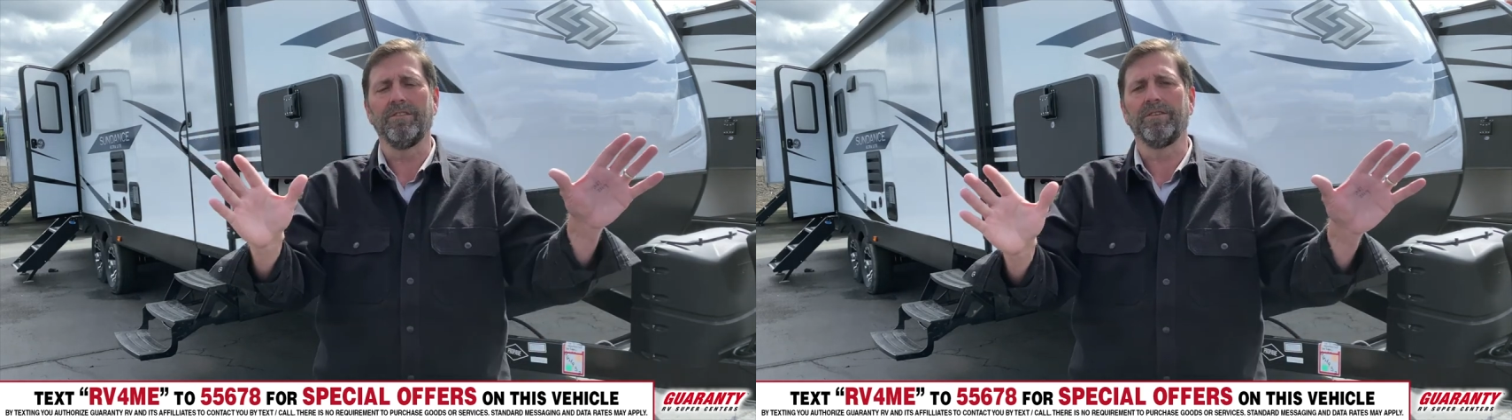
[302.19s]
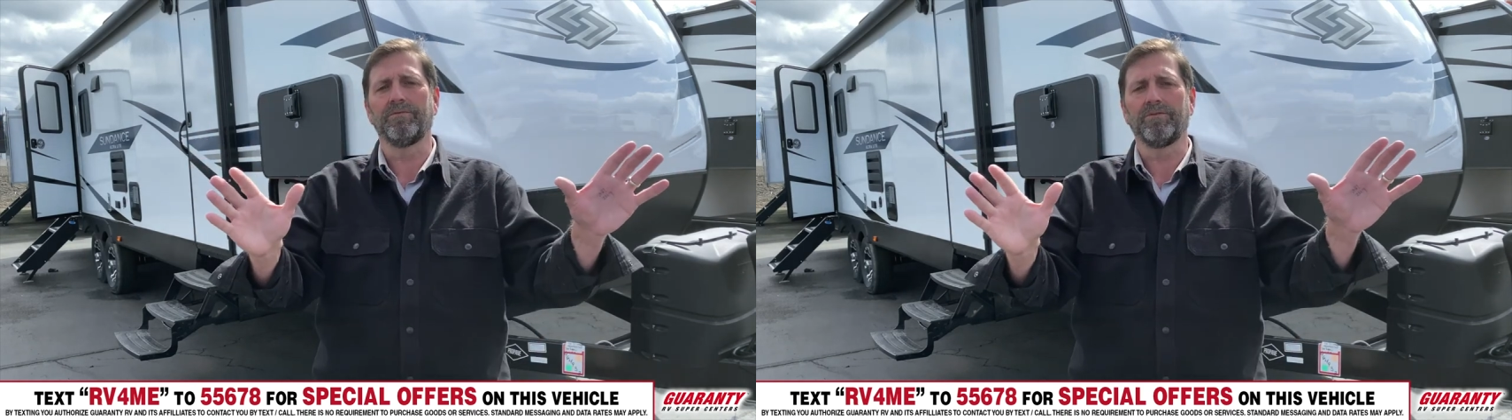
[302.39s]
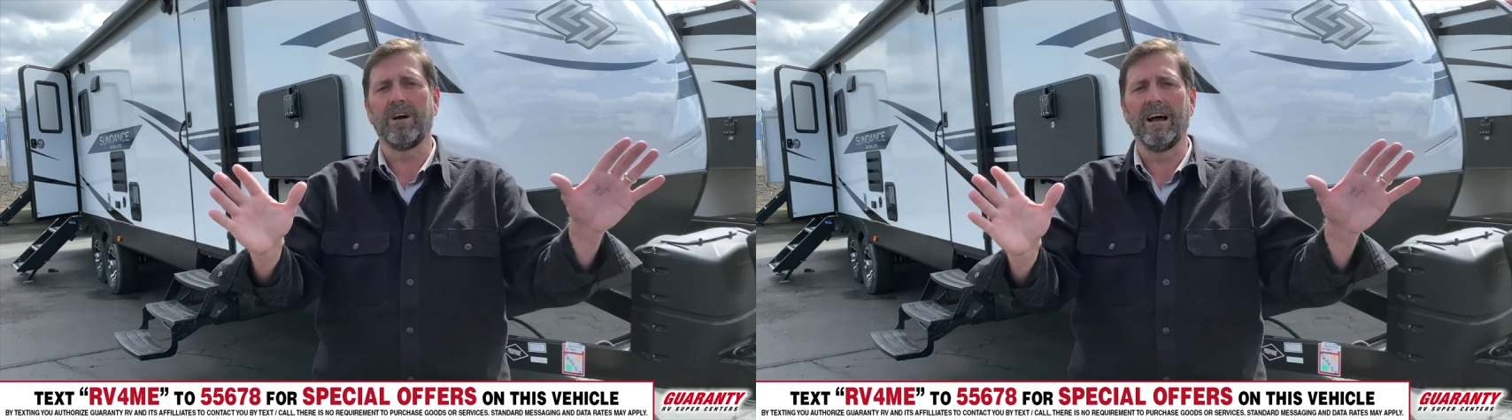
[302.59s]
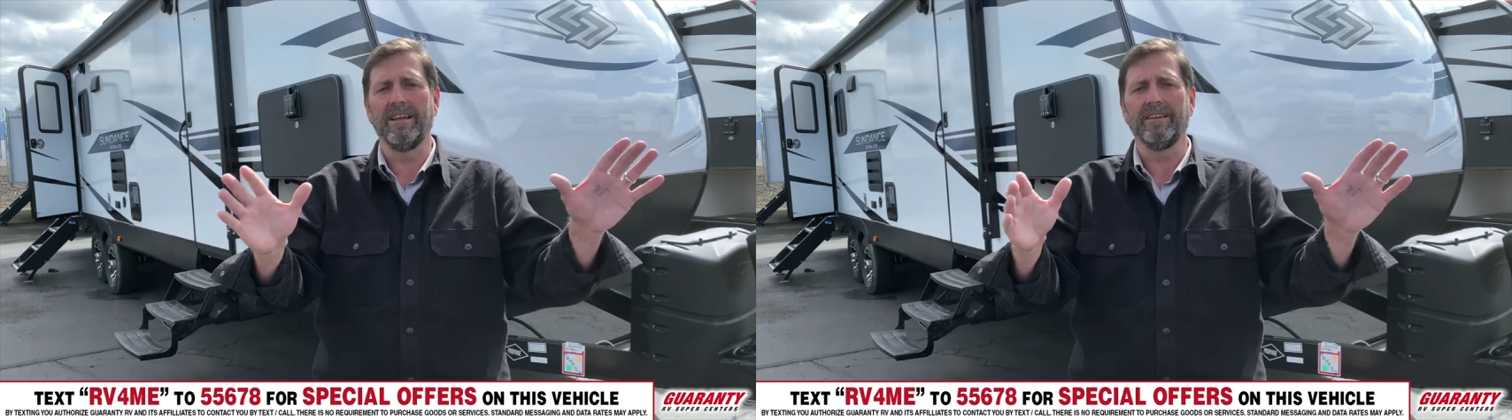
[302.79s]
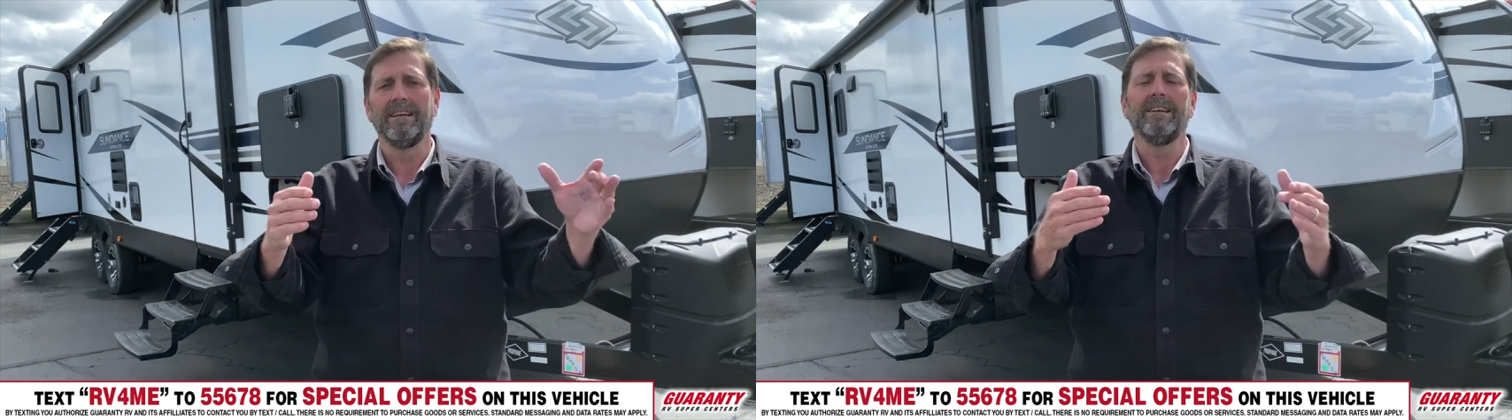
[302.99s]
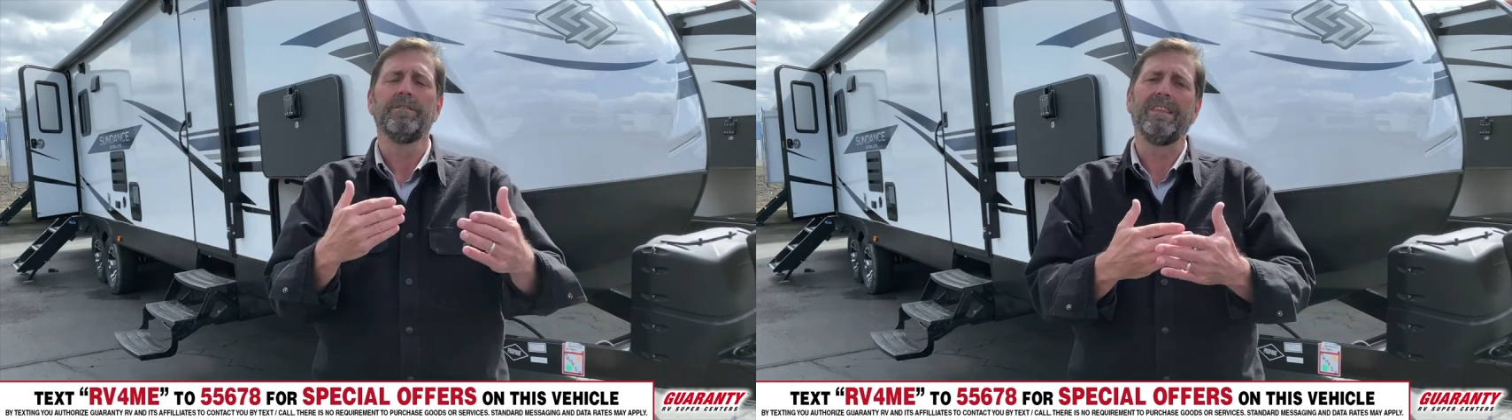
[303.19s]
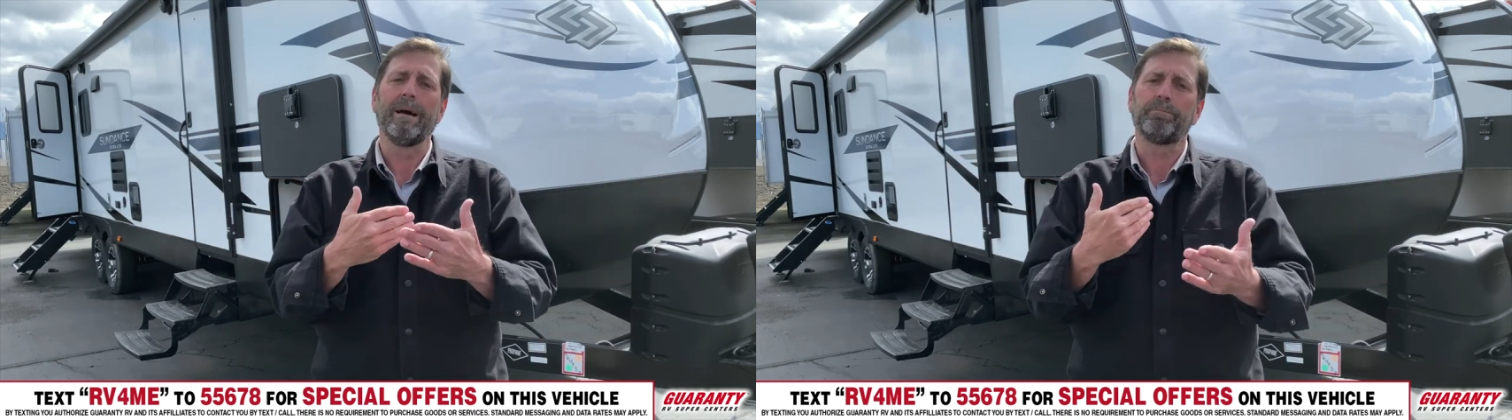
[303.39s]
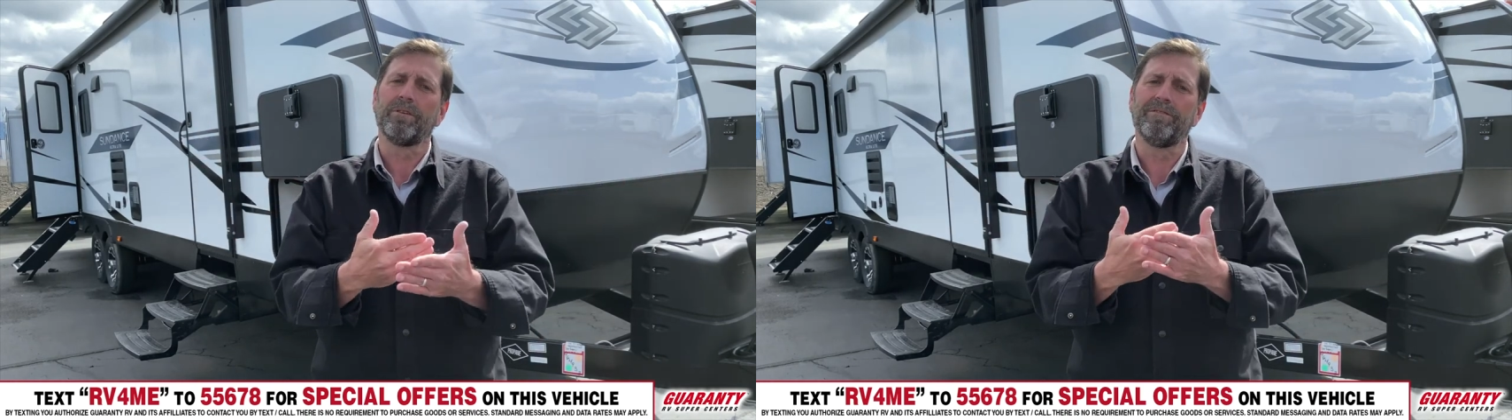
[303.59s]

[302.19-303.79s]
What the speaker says: on the front that